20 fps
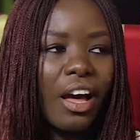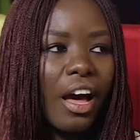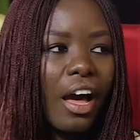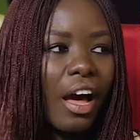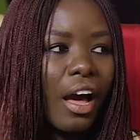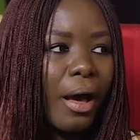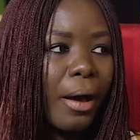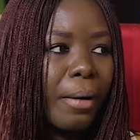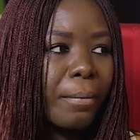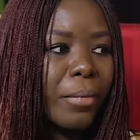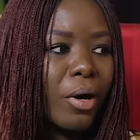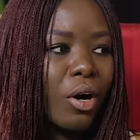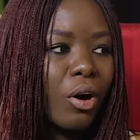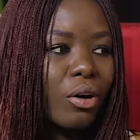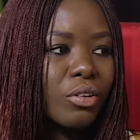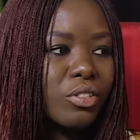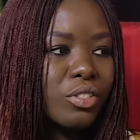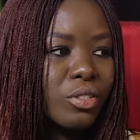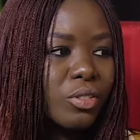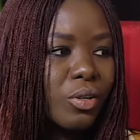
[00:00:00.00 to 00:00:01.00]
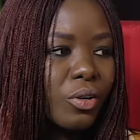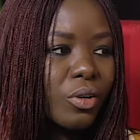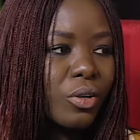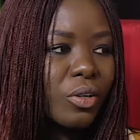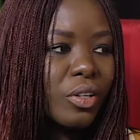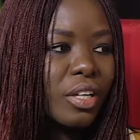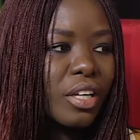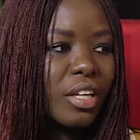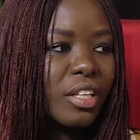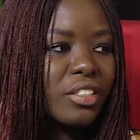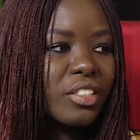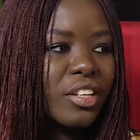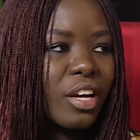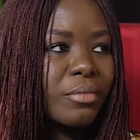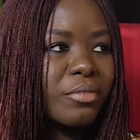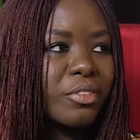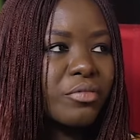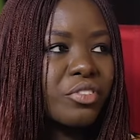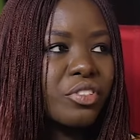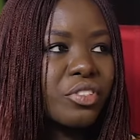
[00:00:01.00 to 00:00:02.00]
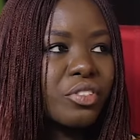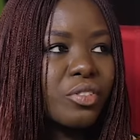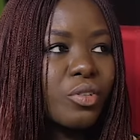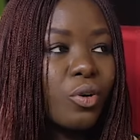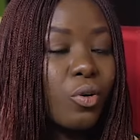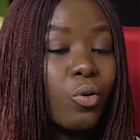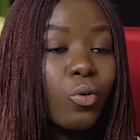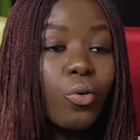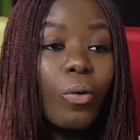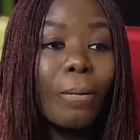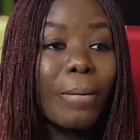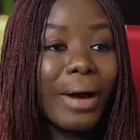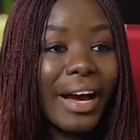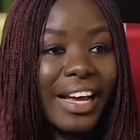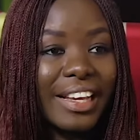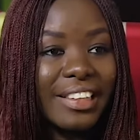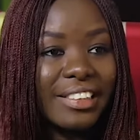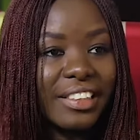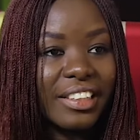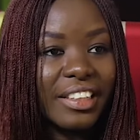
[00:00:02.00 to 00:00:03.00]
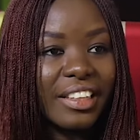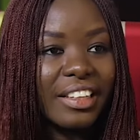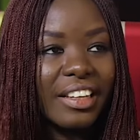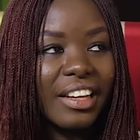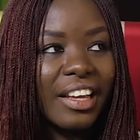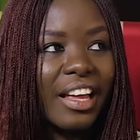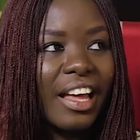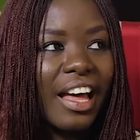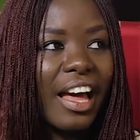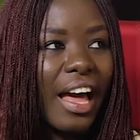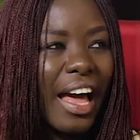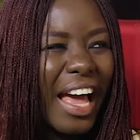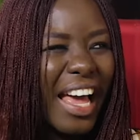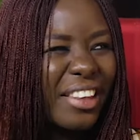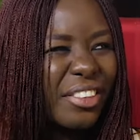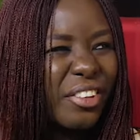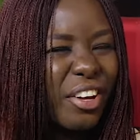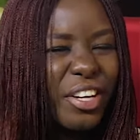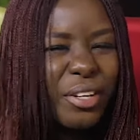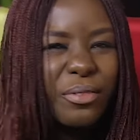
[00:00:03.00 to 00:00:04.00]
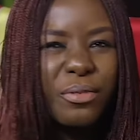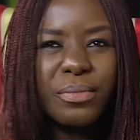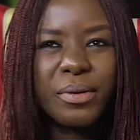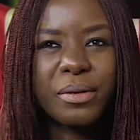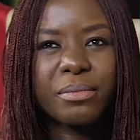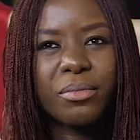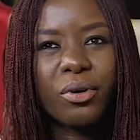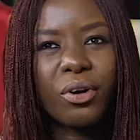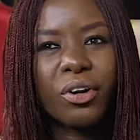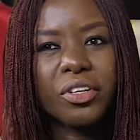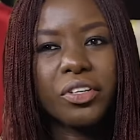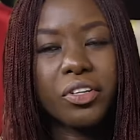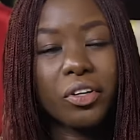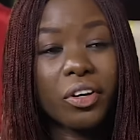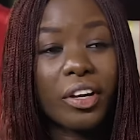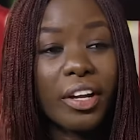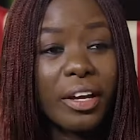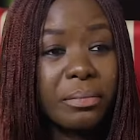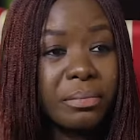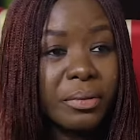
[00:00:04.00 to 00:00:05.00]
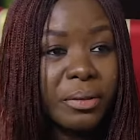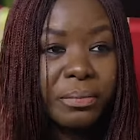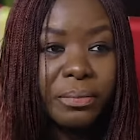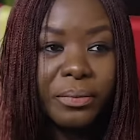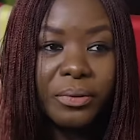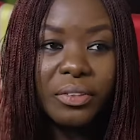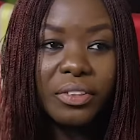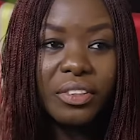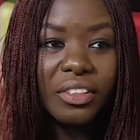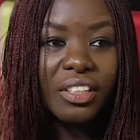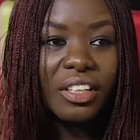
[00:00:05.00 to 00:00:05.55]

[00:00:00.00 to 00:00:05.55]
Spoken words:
Also, in terms of just who buys it, I thought it would be more younger people.